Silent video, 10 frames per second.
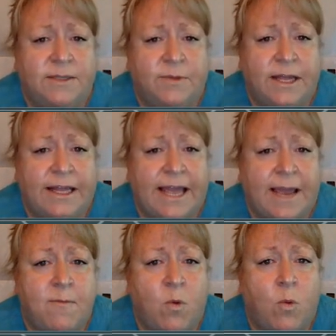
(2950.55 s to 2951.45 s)
to play the
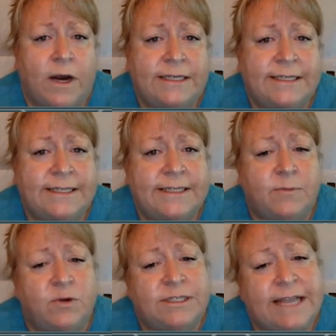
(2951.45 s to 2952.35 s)
game. What it does is
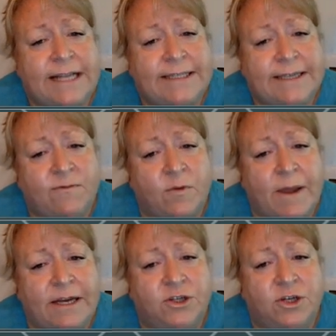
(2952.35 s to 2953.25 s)
it presents
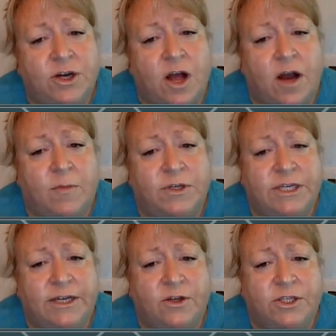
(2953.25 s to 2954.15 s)
information on a
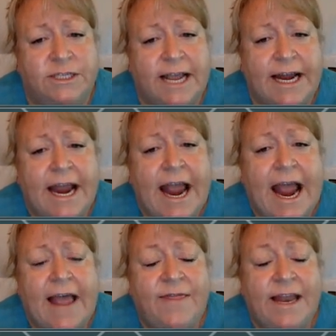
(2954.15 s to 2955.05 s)
particular site,
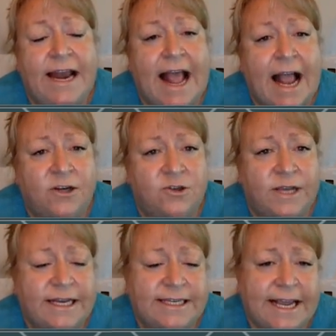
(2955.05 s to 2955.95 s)
and then it
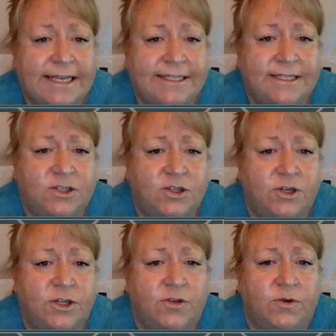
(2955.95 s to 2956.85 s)
actually takes the
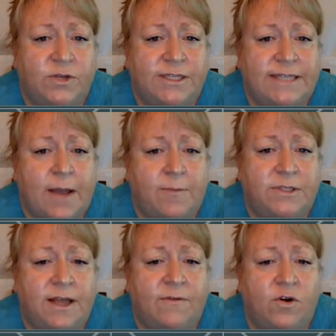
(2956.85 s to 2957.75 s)
student through the
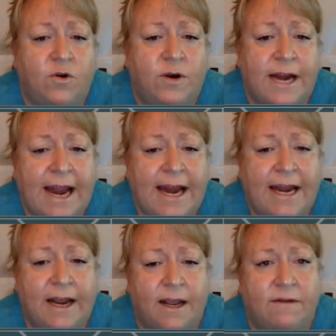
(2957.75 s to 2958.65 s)
steps of
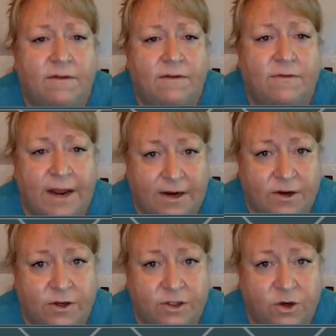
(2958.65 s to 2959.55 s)
creating fake
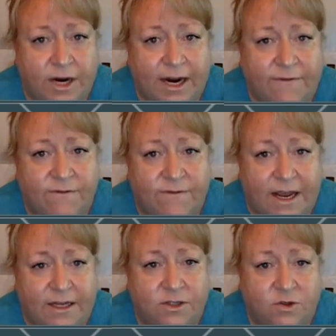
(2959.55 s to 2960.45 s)
news, creating a
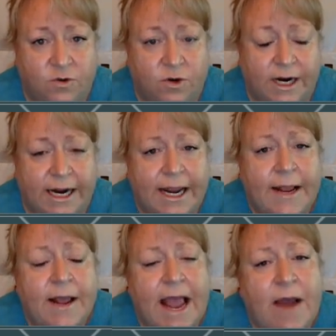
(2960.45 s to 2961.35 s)
fake story.
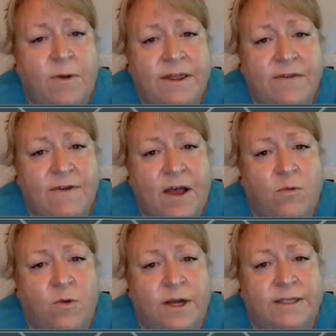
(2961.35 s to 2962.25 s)
And what they
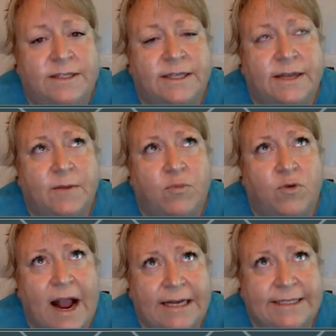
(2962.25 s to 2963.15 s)
found was
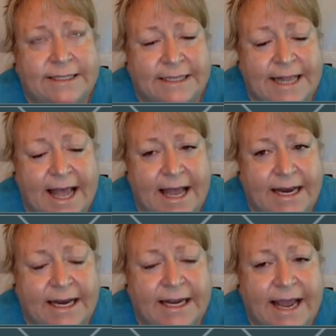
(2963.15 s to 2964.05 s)
practicing that,
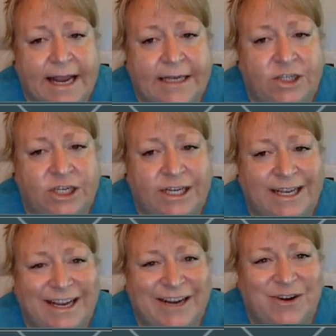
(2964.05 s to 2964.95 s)
engaging
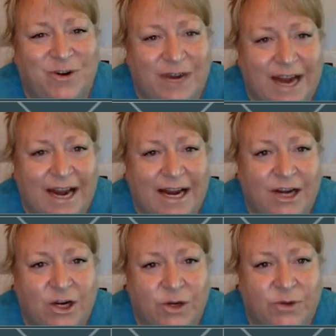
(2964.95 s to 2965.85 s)
in
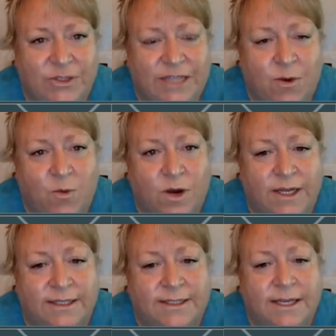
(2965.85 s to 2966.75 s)
creating news that
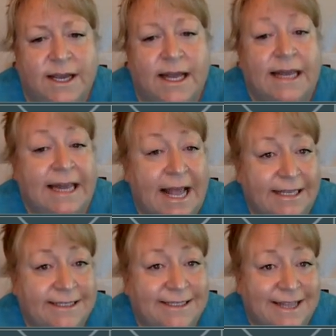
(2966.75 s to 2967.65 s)
was
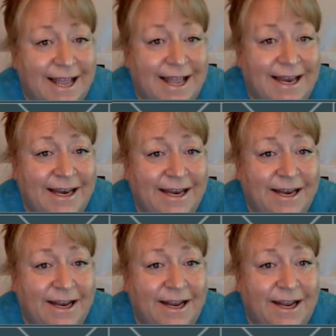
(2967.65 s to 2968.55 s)
less than
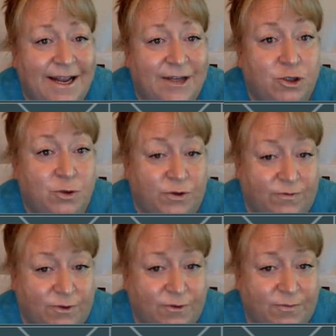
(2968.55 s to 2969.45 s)
uh,
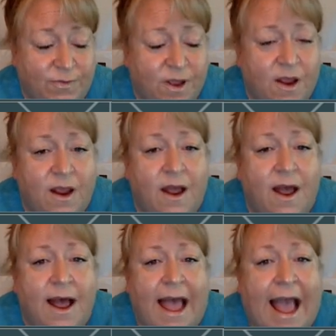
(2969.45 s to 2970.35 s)
truthful,
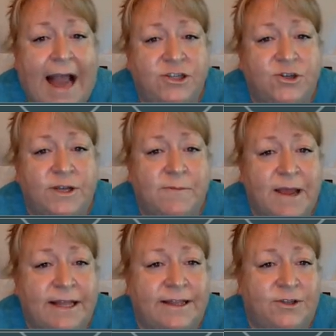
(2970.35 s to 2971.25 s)
uh, actually
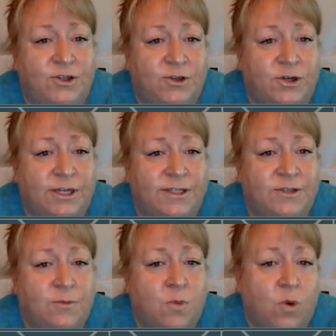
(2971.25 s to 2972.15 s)
made the
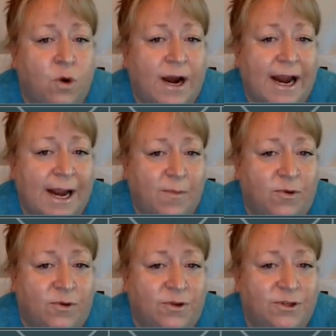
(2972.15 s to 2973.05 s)
students more
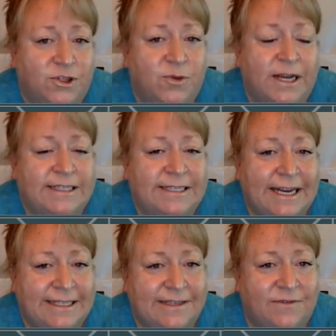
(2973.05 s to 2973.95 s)
able to
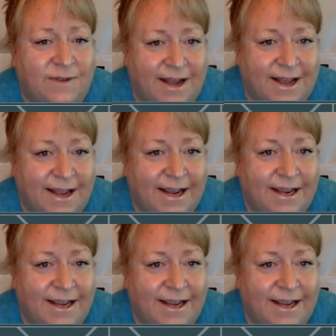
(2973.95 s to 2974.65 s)
identify